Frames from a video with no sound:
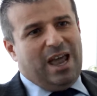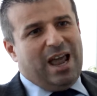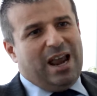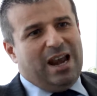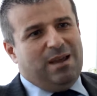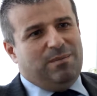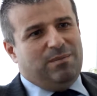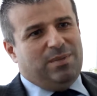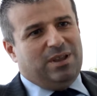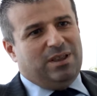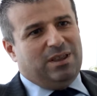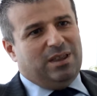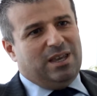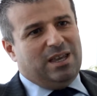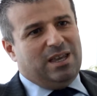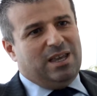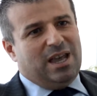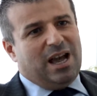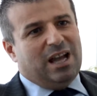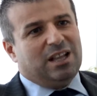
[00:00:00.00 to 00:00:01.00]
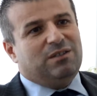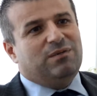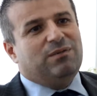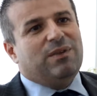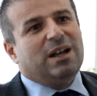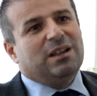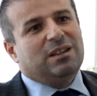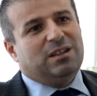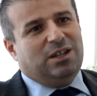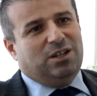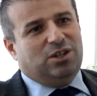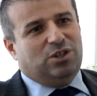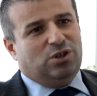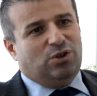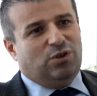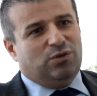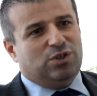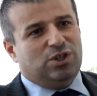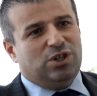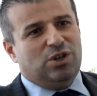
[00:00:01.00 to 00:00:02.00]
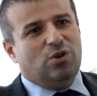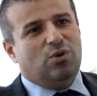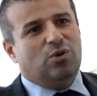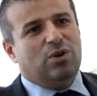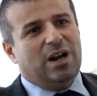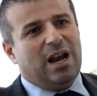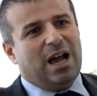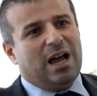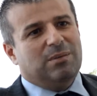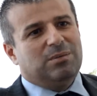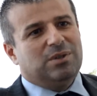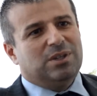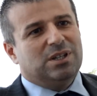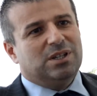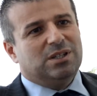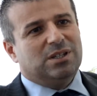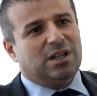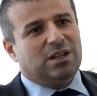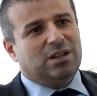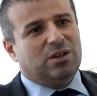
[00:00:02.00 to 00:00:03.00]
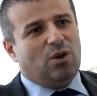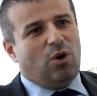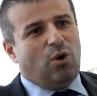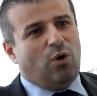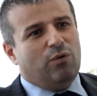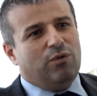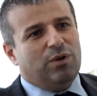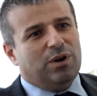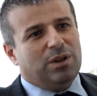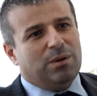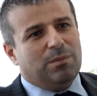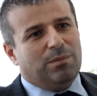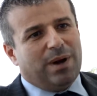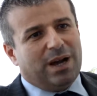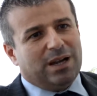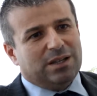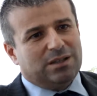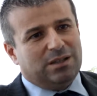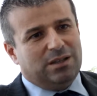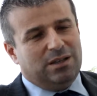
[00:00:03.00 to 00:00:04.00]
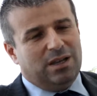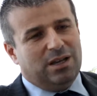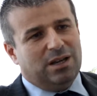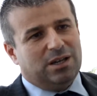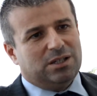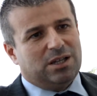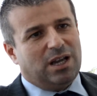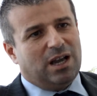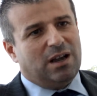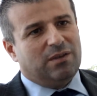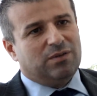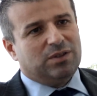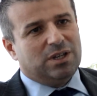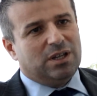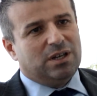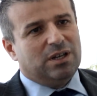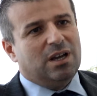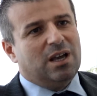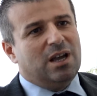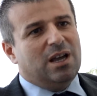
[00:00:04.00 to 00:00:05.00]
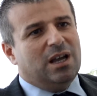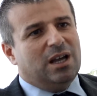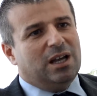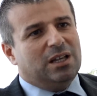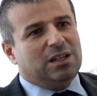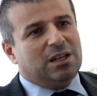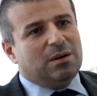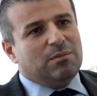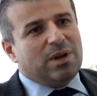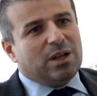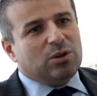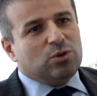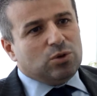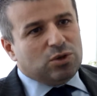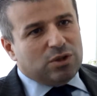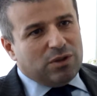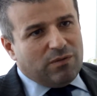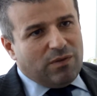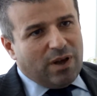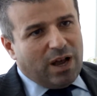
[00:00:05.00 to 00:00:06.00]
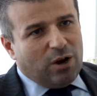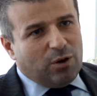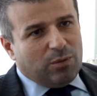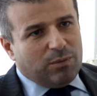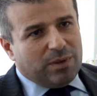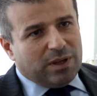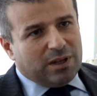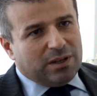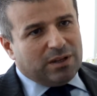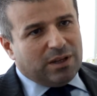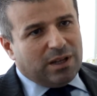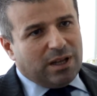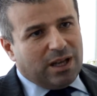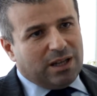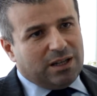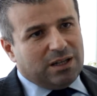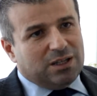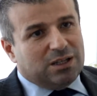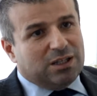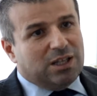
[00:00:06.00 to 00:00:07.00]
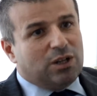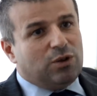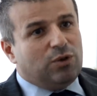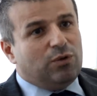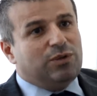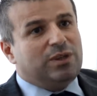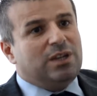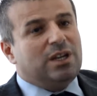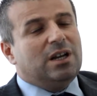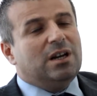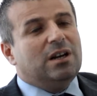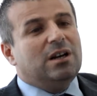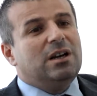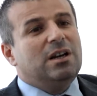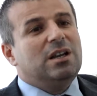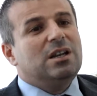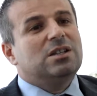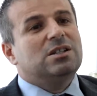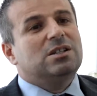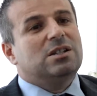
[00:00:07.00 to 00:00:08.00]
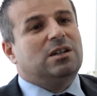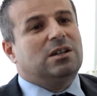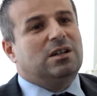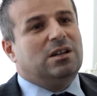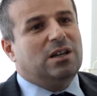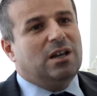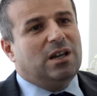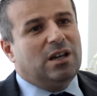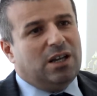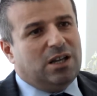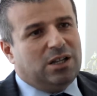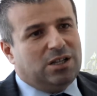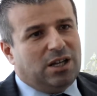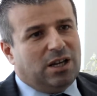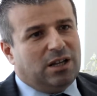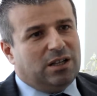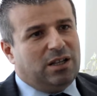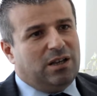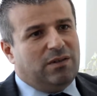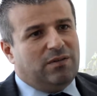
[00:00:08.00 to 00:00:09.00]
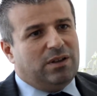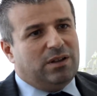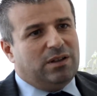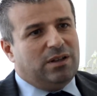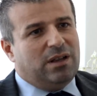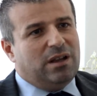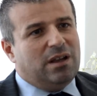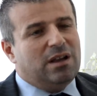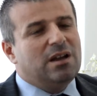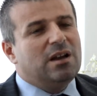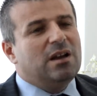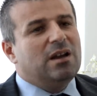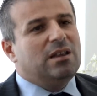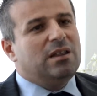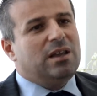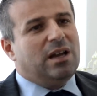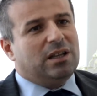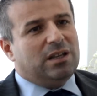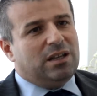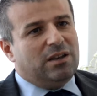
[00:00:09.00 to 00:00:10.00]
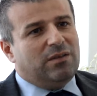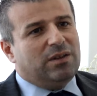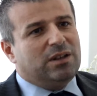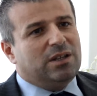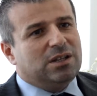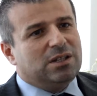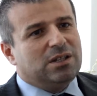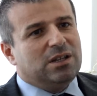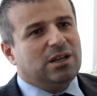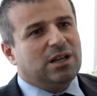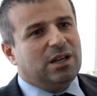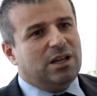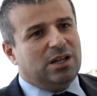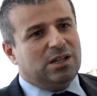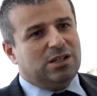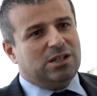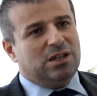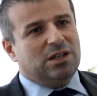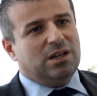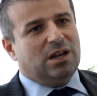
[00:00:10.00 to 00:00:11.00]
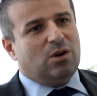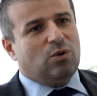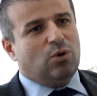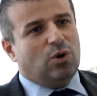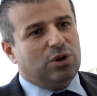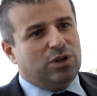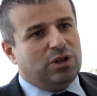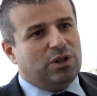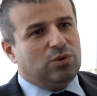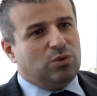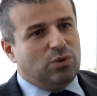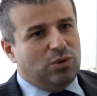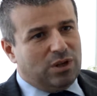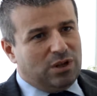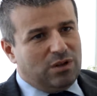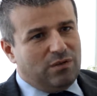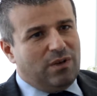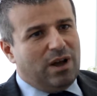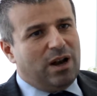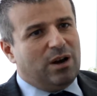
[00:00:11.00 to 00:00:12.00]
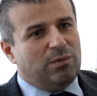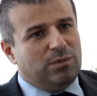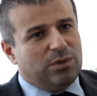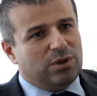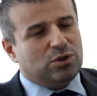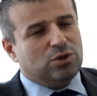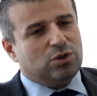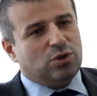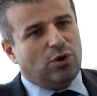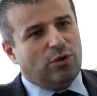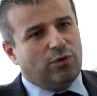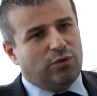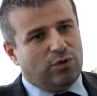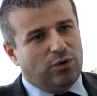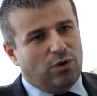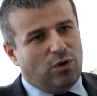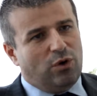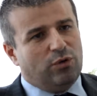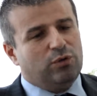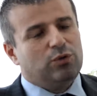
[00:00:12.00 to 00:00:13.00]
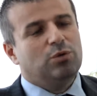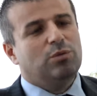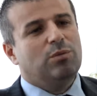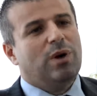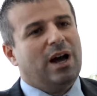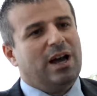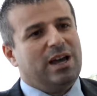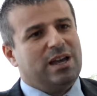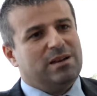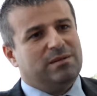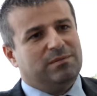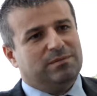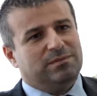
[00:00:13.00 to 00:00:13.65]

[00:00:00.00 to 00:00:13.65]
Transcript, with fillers: element, the advantage of CEO clubs is that over the past years I have seen a tremendous development, and instead of decreasing its activity, the activity is increasing according to the developments of Dubai.